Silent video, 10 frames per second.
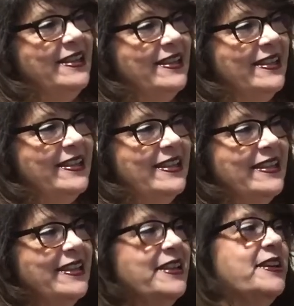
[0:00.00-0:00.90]

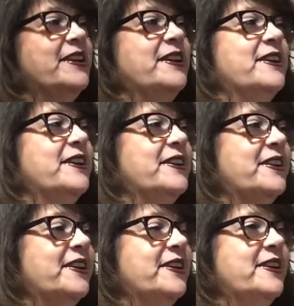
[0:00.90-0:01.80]

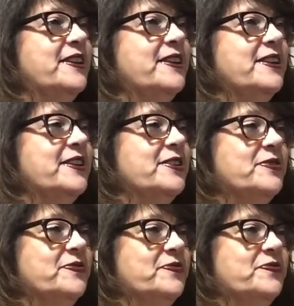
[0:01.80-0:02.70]

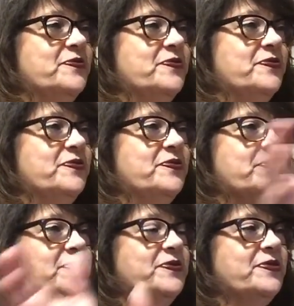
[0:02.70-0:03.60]

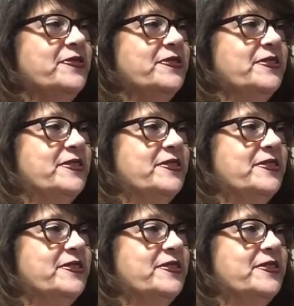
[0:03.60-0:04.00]
The person shown says nothing.